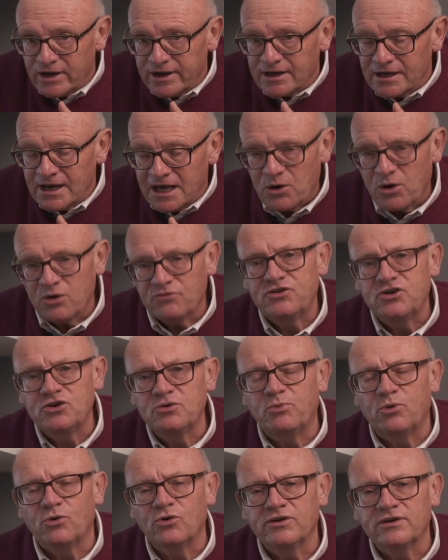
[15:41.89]
a lower
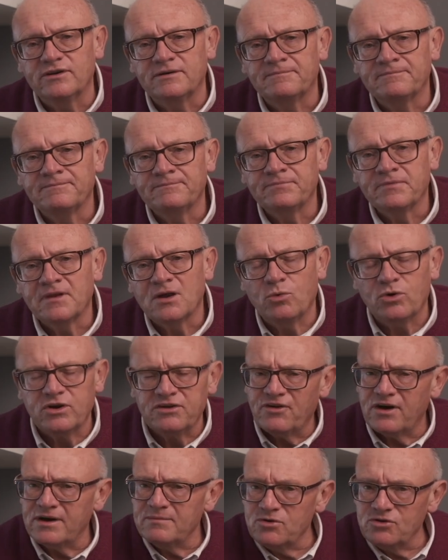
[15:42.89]
viewpoint? What if
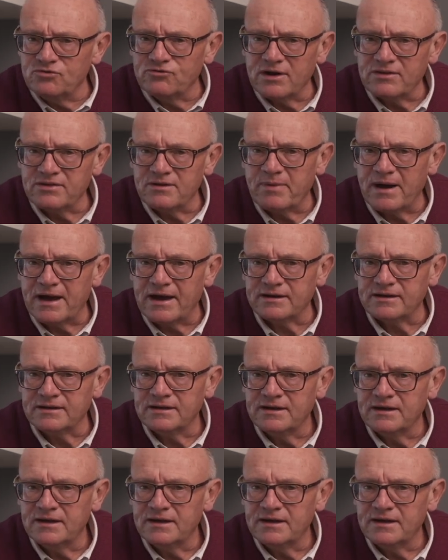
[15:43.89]
I move around the back?